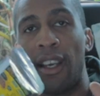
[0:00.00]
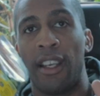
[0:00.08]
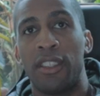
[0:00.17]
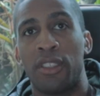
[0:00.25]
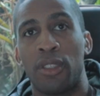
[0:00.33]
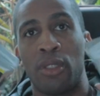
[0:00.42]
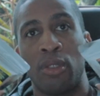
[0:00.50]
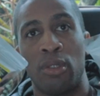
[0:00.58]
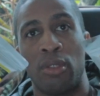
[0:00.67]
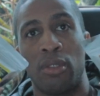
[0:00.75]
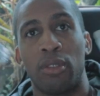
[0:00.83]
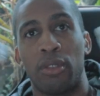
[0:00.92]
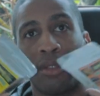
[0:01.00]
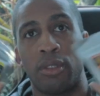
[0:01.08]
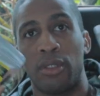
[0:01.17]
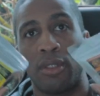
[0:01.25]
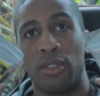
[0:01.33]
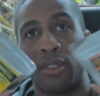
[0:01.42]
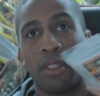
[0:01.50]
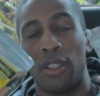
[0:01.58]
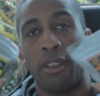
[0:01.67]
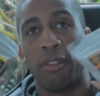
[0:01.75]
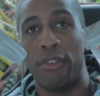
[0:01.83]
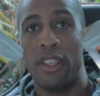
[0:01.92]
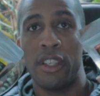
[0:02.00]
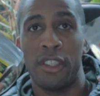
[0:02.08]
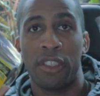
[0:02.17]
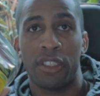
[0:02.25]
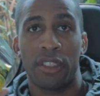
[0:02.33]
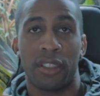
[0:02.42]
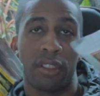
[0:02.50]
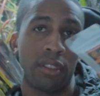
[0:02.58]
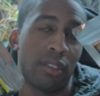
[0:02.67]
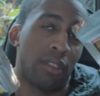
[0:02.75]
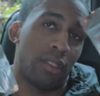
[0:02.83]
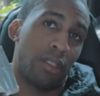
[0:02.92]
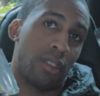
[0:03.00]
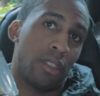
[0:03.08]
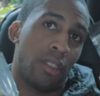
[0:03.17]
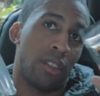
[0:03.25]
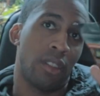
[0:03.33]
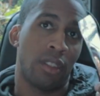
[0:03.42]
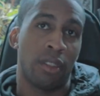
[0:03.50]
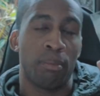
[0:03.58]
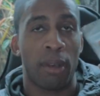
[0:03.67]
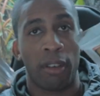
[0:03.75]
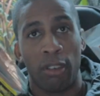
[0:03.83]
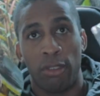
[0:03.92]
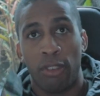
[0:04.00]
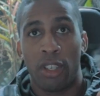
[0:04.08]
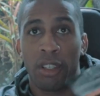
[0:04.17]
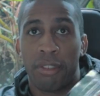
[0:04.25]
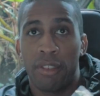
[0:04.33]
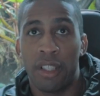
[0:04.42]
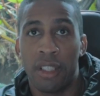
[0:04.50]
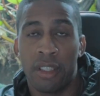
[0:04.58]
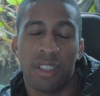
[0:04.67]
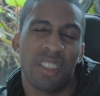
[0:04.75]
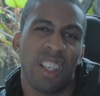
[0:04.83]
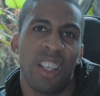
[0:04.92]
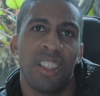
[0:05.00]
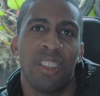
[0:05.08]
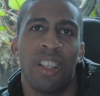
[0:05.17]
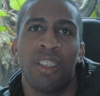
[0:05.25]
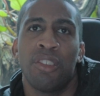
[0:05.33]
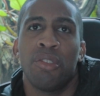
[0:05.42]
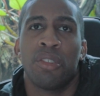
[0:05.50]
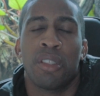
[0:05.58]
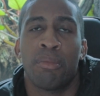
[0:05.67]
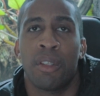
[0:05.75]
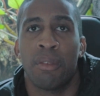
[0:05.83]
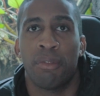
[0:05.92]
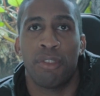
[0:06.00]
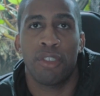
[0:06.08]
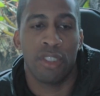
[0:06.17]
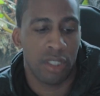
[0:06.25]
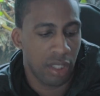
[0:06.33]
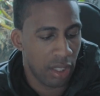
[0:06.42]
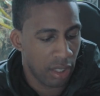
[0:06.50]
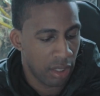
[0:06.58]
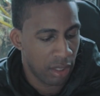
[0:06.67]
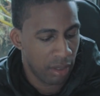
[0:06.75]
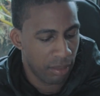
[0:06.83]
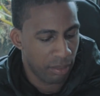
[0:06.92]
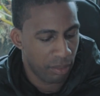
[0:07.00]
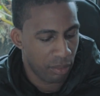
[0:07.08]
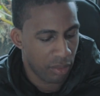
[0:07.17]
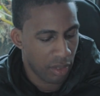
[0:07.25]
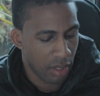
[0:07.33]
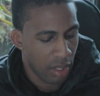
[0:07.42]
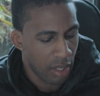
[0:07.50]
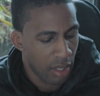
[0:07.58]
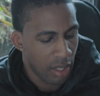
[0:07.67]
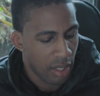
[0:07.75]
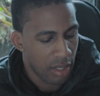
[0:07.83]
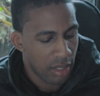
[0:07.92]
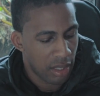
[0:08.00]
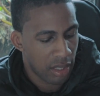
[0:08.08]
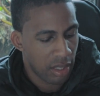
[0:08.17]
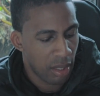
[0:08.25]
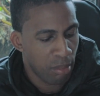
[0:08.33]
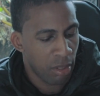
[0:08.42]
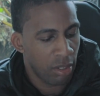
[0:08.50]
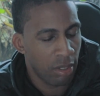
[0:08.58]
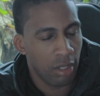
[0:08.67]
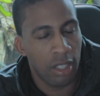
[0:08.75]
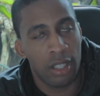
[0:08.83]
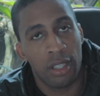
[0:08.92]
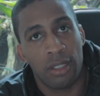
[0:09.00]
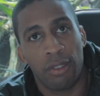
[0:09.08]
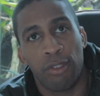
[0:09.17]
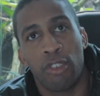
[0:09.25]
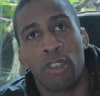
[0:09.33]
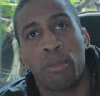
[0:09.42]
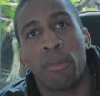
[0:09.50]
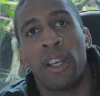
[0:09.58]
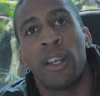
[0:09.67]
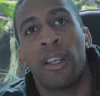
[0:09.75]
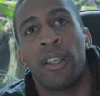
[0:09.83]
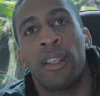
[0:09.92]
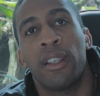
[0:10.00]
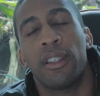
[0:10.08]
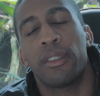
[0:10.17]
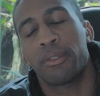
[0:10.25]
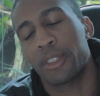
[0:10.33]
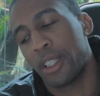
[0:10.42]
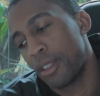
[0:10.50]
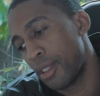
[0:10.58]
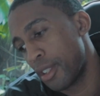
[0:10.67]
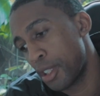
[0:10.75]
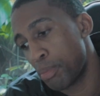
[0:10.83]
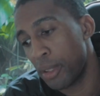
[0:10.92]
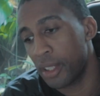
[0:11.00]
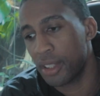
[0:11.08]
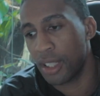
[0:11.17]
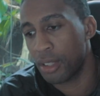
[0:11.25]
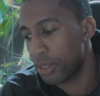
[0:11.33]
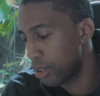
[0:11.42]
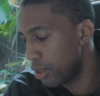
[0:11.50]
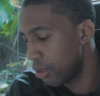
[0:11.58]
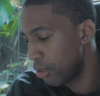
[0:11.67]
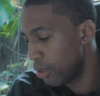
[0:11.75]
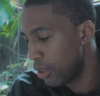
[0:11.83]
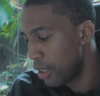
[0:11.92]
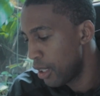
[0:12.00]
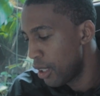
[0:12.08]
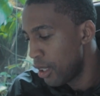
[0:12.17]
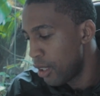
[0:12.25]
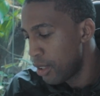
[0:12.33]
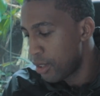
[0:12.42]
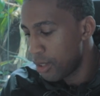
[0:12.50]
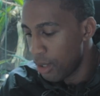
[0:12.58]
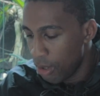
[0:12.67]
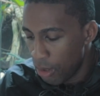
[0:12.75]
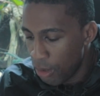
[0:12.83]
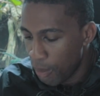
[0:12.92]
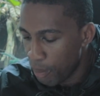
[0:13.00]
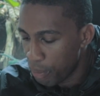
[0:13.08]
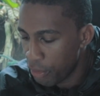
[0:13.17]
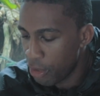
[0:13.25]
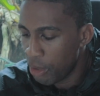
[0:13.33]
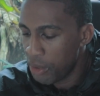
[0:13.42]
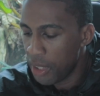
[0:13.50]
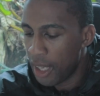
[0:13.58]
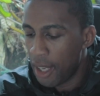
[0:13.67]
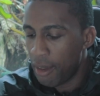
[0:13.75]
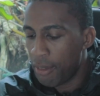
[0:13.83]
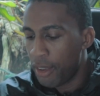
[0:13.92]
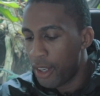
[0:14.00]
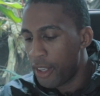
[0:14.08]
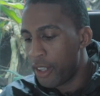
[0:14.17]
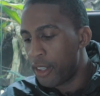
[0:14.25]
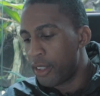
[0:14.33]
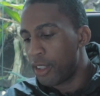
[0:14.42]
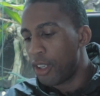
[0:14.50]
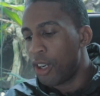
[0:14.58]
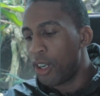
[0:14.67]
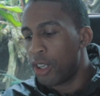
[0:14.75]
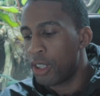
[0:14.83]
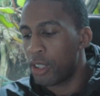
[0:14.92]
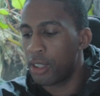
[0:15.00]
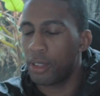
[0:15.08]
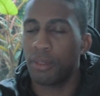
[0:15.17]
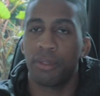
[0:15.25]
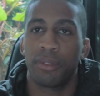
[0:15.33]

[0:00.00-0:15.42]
ISO feeders, microfauna feeders. I use some of them for for my springtails too. So what we have here are,